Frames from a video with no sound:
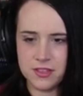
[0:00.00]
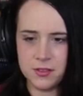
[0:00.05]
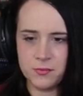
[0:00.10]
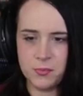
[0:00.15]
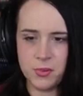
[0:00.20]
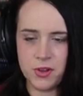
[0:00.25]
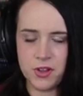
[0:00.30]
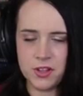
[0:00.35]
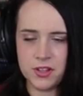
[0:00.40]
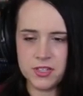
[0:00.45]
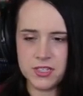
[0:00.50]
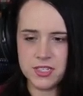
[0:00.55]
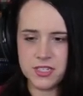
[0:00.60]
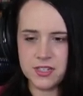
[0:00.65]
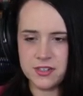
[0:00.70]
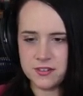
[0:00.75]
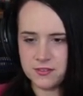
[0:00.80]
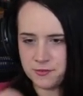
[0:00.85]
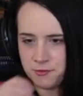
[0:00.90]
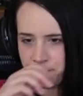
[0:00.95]
The ball
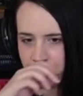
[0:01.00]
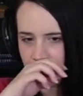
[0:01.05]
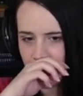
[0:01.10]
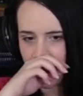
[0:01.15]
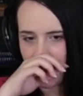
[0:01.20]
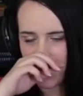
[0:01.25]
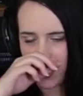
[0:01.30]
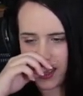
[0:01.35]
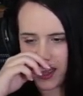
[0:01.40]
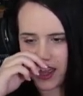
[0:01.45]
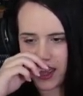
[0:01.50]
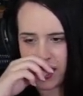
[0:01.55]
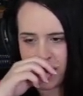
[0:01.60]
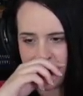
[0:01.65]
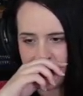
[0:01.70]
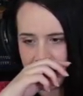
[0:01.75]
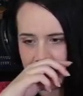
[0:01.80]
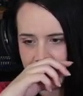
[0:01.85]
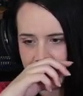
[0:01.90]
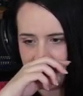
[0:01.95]
didn't
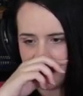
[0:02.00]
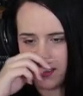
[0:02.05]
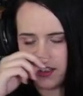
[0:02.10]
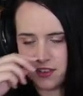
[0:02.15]
fly.